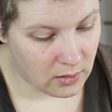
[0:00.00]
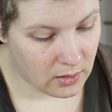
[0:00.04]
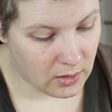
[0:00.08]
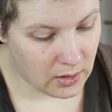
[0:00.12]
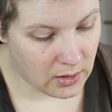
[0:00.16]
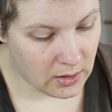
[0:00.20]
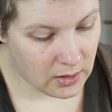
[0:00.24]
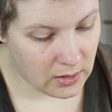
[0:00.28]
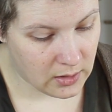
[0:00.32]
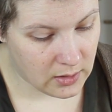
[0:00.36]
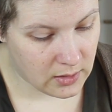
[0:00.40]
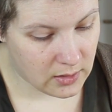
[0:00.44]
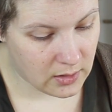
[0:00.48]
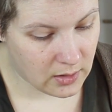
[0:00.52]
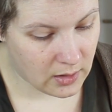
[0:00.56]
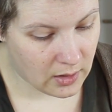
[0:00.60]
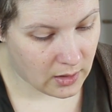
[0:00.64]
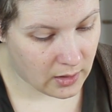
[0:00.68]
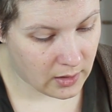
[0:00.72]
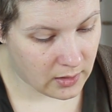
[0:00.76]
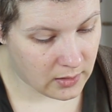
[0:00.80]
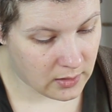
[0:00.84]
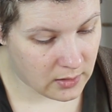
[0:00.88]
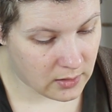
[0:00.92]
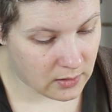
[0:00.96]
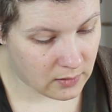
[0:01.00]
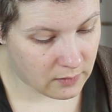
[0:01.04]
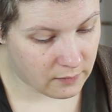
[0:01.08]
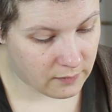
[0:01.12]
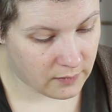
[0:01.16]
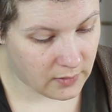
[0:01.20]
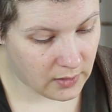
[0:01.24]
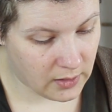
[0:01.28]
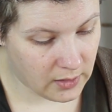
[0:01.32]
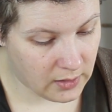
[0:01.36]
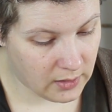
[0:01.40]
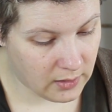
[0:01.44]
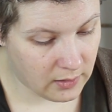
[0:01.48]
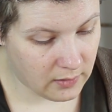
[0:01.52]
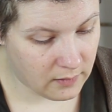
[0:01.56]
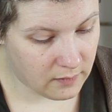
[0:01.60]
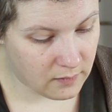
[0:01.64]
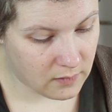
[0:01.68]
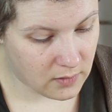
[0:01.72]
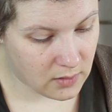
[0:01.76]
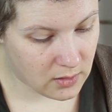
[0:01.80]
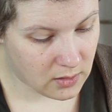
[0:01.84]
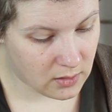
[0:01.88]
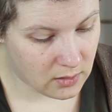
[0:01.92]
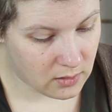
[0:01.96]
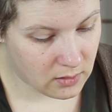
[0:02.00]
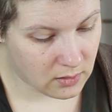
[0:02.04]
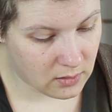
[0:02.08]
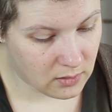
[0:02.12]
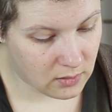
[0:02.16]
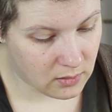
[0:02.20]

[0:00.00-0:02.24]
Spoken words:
these kinds of leaves.